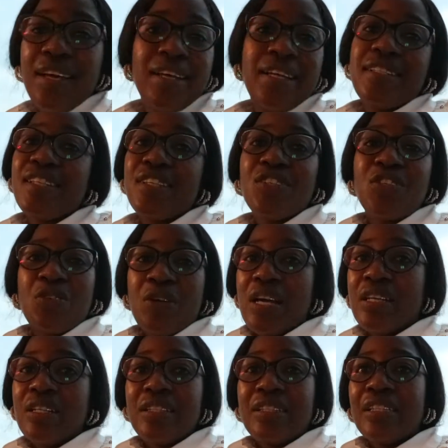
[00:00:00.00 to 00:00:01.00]
It's a
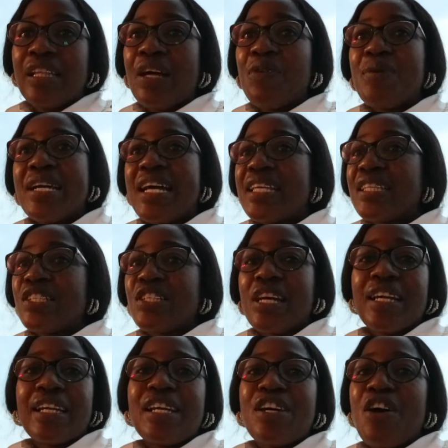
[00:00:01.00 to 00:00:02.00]
struggle. We are
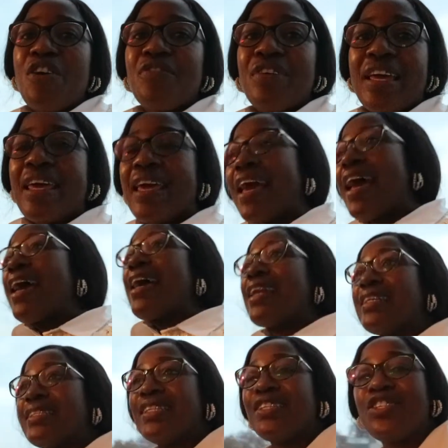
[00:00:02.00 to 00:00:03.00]
struggling over here. It
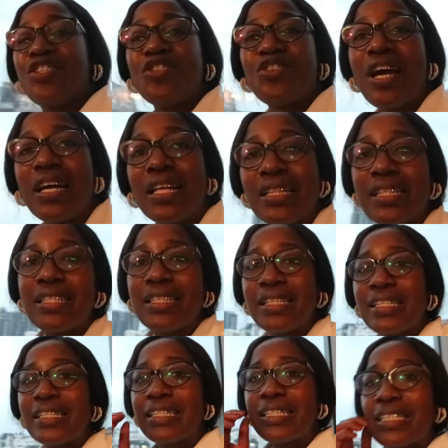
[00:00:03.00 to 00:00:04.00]
is a struggle
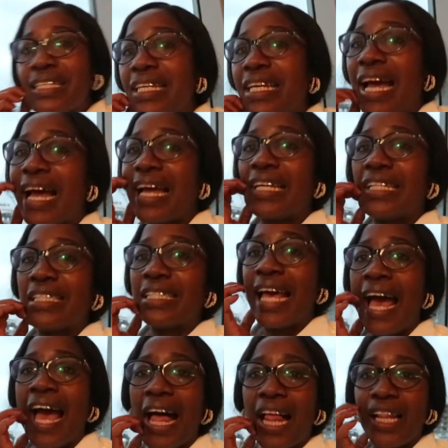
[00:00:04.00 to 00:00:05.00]
city, I
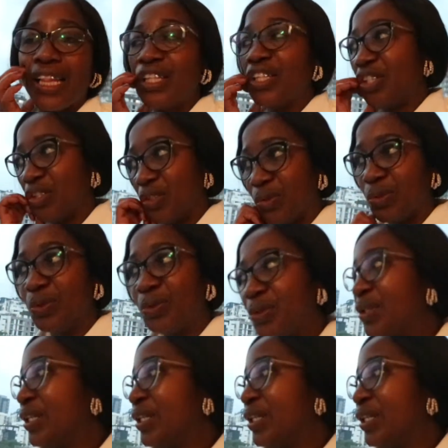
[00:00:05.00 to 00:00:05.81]
tell you.